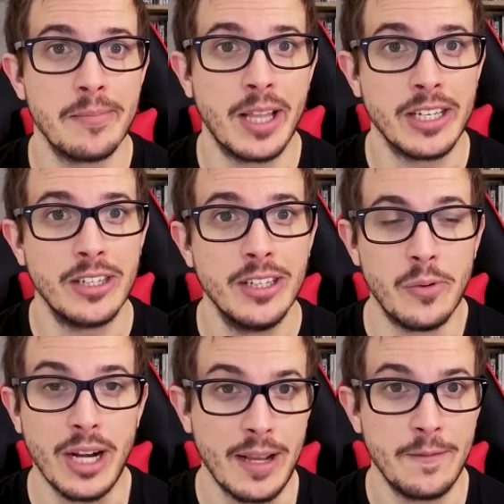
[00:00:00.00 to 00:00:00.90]
Like
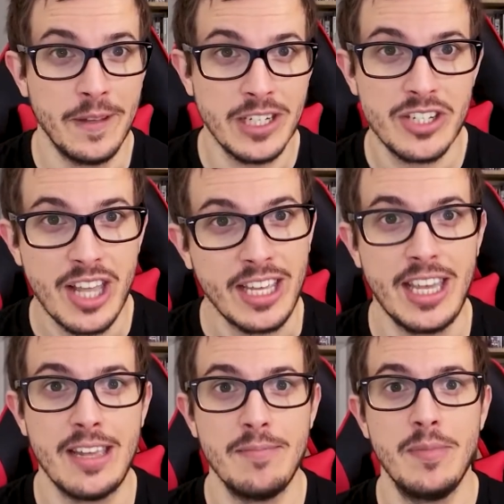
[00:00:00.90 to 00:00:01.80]
when I finished that
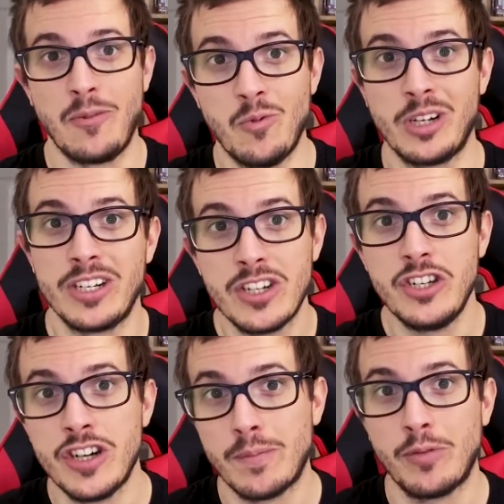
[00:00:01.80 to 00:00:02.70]
game, I wanted to
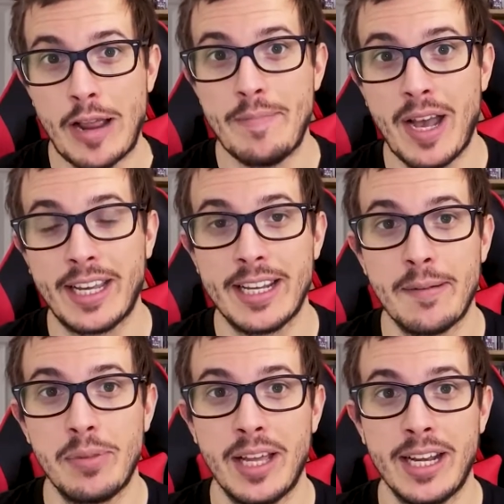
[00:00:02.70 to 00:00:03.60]
jump right back in
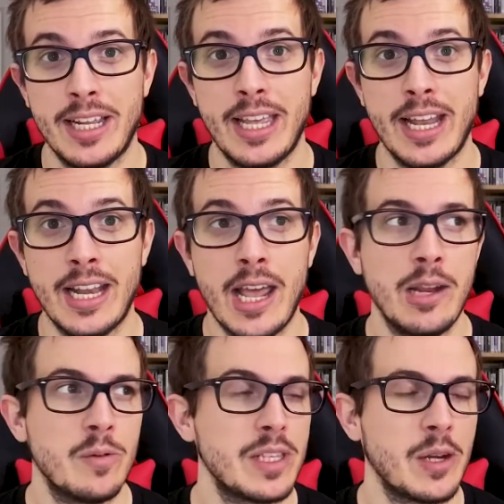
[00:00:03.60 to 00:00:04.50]
and play it again. And it
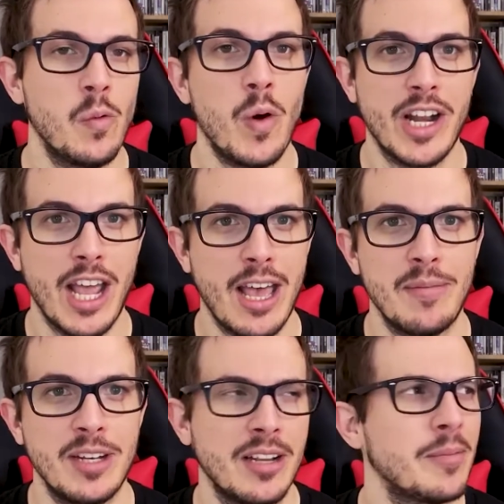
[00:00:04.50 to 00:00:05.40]
was like one A M
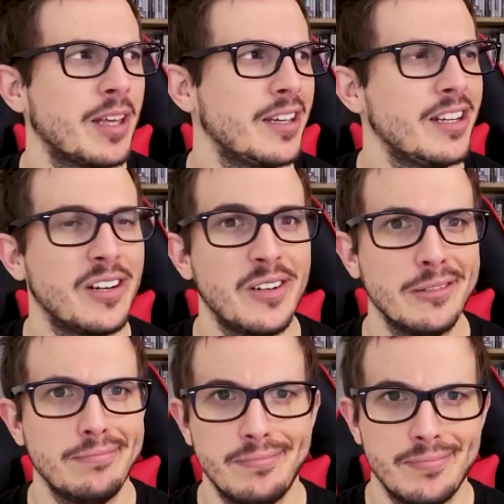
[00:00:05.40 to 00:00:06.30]
and I'm like, you know what?
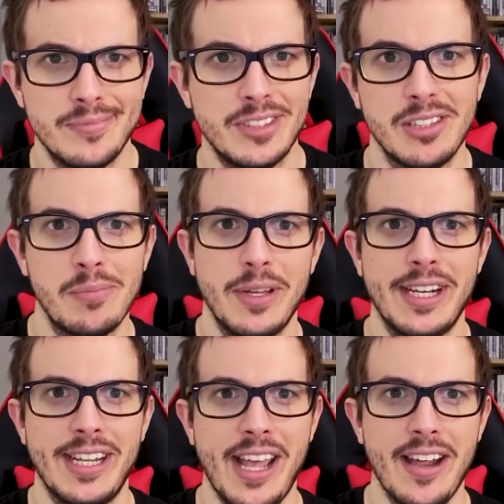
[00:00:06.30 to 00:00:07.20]
I'm just gonna play
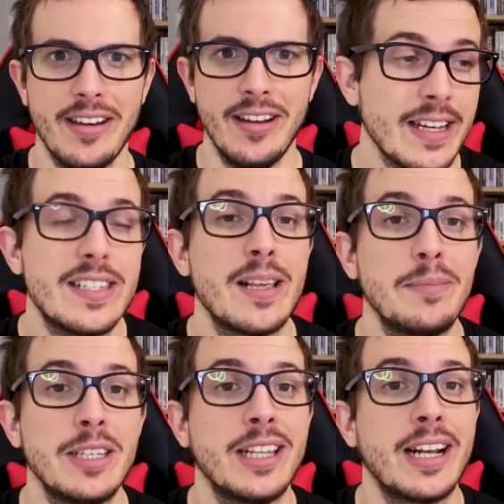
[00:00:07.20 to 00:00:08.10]
it again. That is
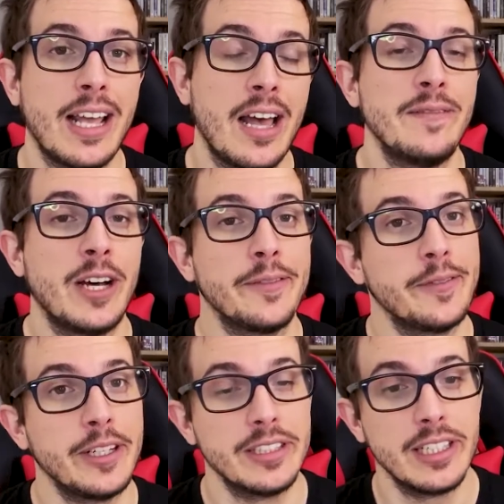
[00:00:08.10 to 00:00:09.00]
something that I have not
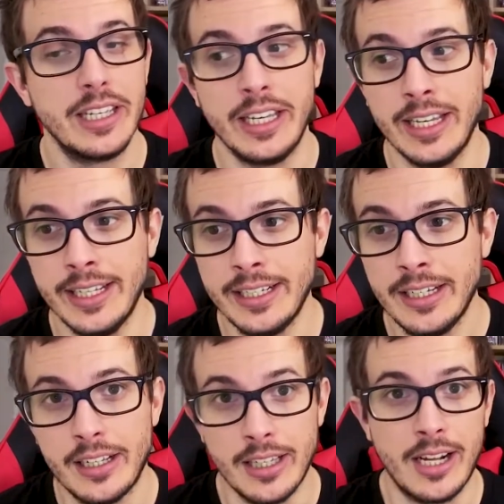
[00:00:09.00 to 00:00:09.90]
felt in
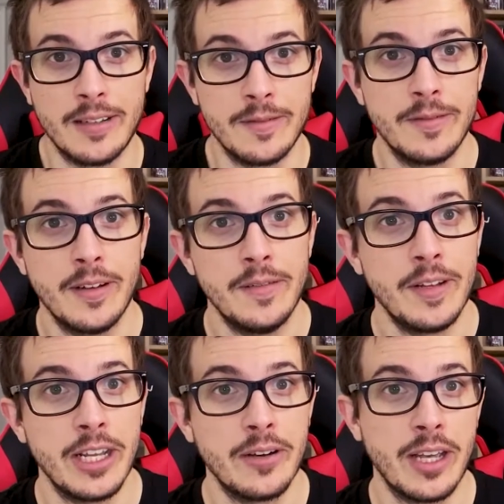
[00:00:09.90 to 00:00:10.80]
a lot of
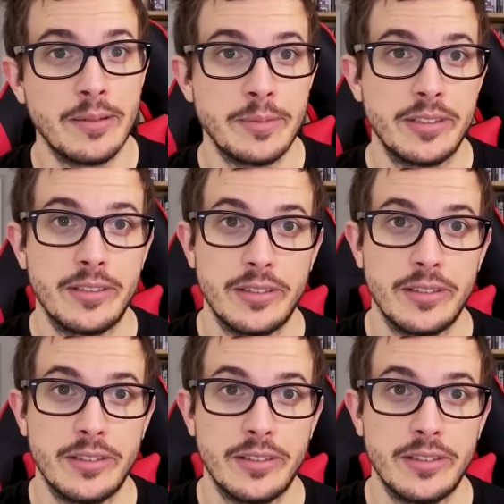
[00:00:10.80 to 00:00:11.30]
video games.